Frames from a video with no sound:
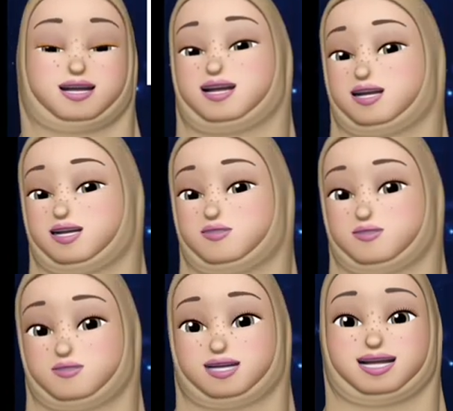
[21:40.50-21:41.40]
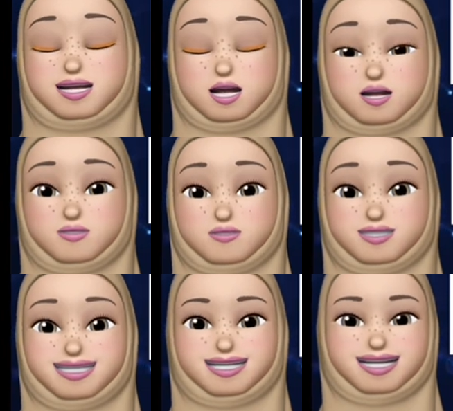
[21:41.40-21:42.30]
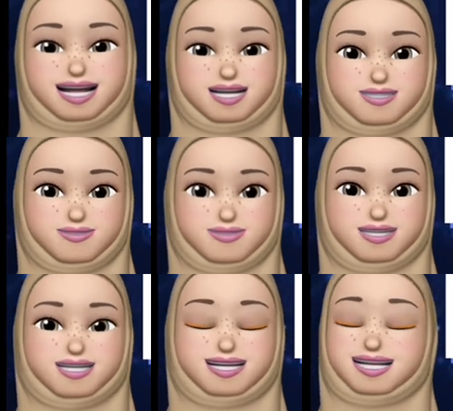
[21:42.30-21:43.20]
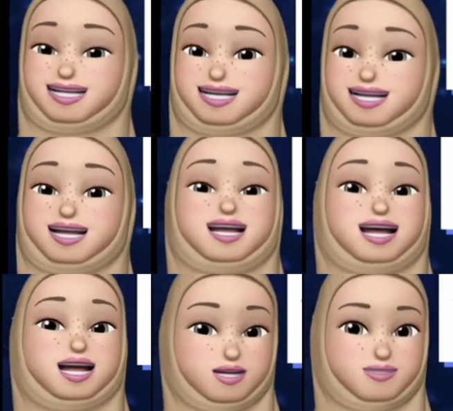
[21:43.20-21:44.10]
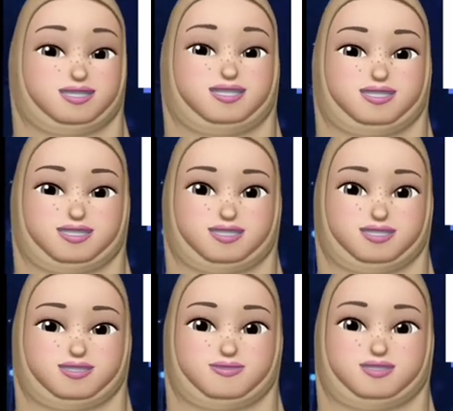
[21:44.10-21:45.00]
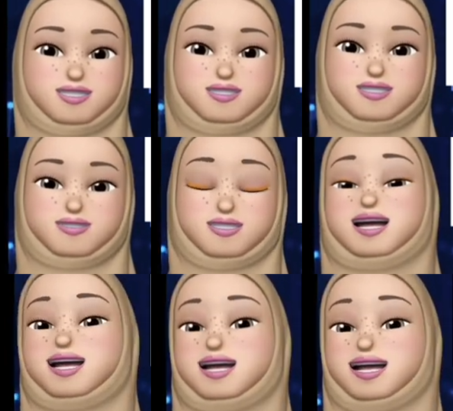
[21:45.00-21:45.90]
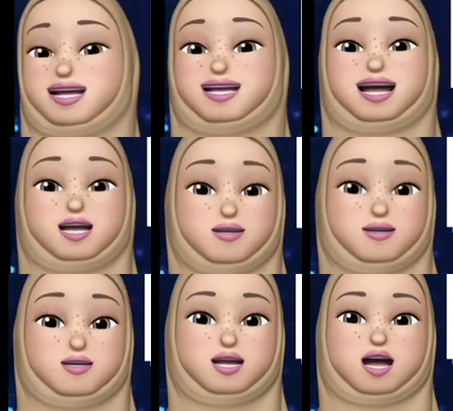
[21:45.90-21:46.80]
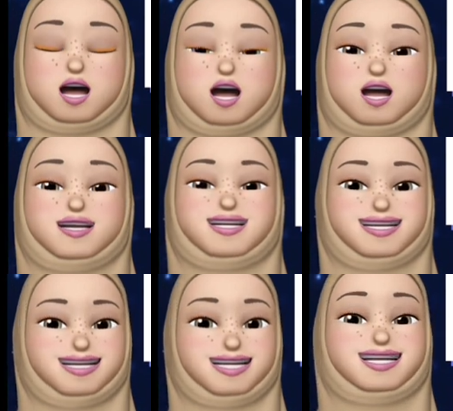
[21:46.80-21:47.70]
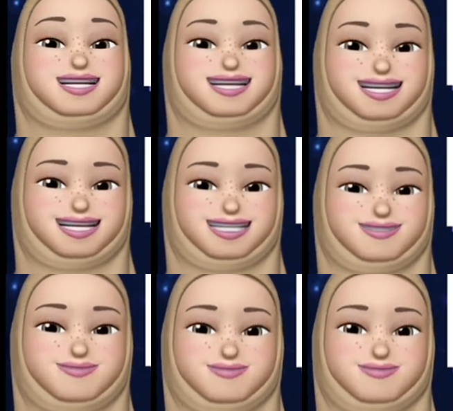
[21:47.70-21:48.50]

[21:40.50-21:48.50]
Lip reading: Whereas unweighted graph is a graph which is not associated with a value or a weight.